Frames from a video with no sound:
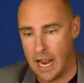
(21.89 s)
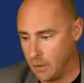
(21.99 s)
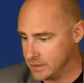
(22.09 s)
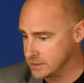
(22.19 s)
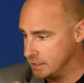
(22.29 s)

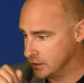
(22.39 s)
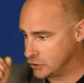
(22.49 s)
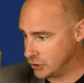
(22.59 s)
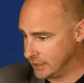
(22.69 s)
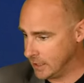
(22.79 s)
How is
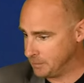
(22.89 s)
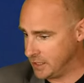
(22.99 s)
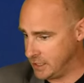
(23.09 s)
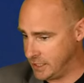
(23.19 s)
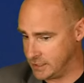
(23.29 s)
turning
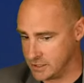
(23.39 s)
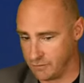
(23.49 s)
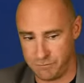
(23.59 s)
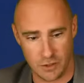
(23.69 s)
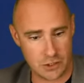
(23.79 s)
up the heat,
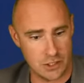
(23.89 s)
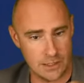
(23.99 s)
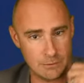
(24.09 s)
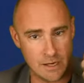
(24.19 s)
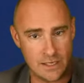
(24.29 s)
is it
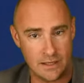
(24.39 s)
functionally